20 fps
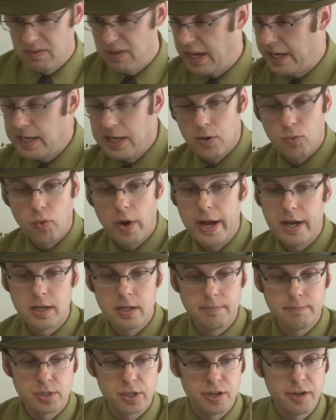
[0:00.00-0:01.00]
any
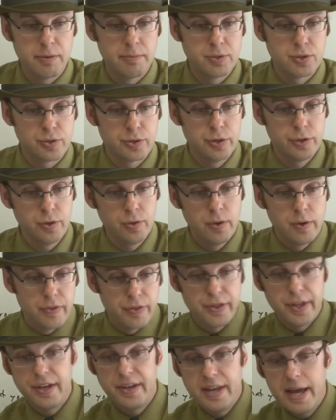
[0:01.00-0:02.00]
random term true,
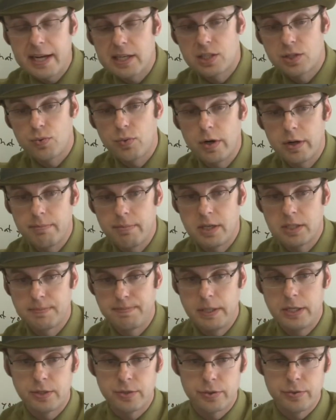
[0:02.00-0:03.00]
the next one must
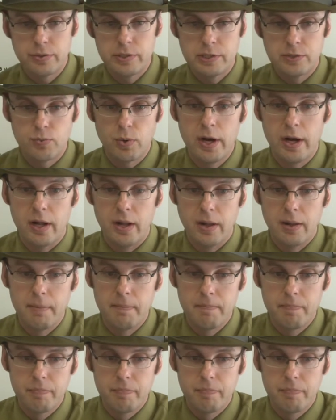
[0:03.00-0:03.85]
be true as well.